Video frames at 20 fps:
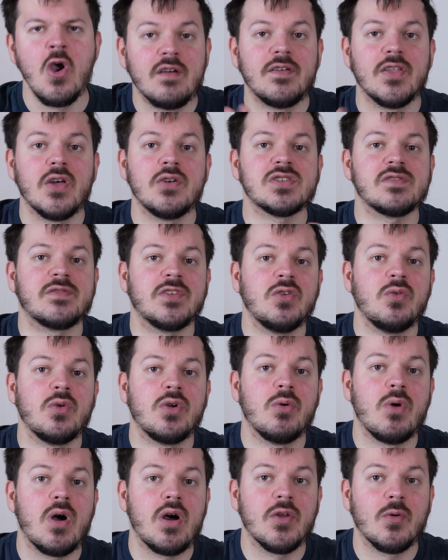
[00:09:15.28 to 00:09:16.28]
For those of you
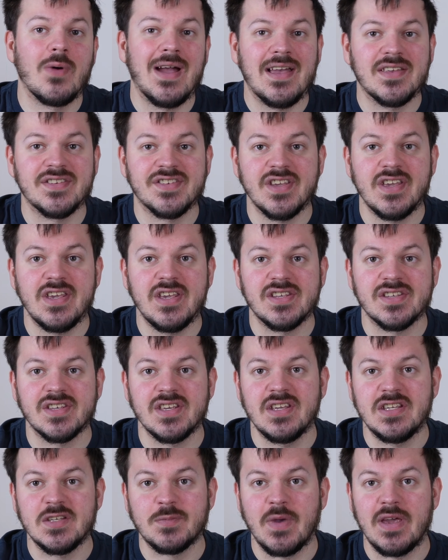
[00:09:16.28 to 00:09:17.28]
who aren't aware,
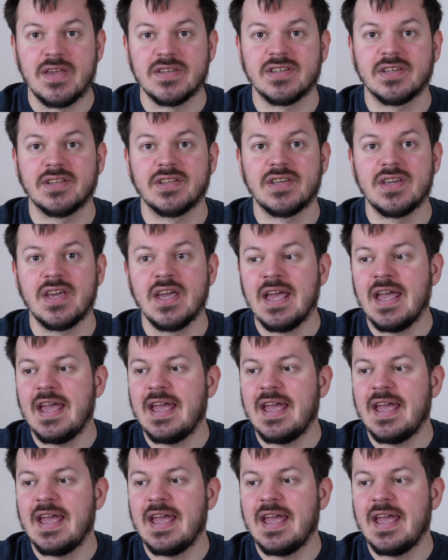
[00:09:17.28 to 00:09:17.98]
CEC is basically,